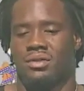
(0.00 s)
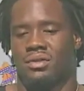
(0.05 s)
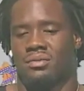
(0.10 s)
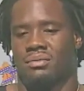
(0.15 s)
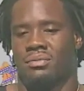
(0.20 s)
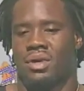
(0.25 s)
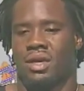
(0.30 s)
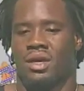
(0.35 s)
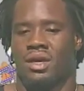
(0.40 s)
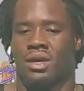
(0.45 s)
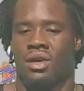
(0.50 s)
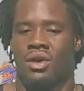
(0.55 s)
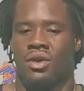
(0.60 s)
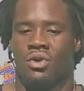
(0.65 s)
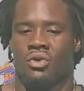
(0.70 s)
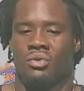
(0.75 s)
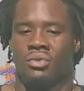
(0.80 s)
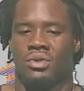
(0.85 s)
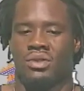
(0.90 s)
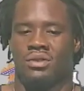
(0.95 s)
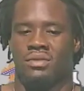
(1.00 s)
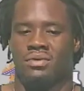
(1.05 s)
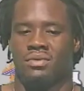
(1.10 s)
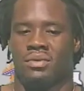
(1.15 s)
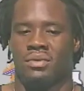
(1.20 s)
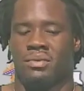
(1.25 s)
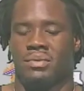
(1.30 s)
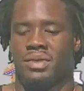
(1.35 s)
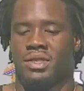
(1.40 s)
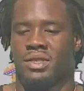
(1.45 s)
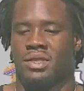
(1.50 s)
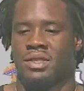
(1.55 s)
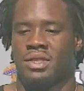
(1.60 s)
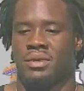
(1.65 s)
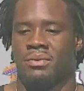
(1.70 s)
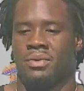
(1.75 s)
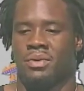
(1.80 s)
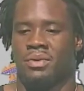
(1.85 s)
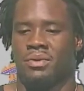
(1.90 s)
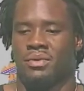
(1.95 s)
back at home in
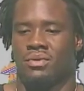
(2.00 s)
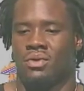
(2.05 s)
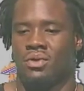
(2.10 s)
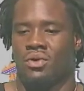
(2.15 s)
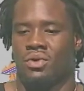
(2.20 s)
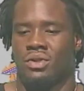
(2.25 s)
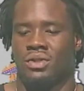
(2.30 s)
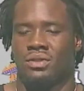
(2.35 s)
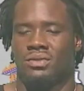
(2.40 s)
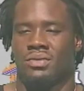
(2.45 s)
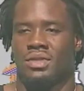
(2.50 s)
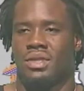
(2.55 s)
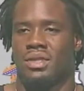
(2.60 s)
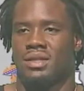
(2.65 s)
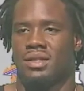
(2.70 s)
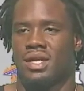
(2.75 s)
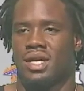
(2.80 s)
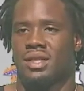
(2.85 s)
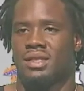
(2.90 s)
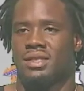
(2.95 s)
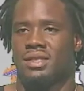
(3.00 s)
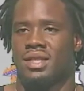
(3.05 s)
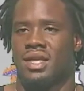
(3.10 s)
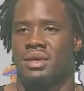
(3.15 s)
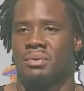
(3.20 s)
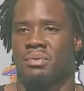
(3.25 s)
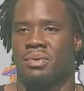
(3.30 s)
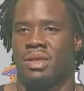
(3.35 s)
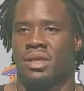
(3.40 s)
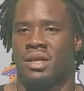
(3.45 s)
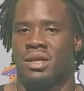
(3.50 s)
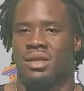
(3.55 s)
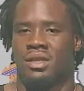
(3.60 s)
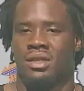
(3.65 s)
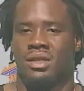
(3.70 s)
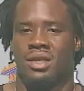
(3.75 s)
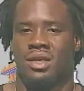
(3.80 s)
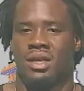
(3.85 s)
Mississippi, going to see Jackson State play.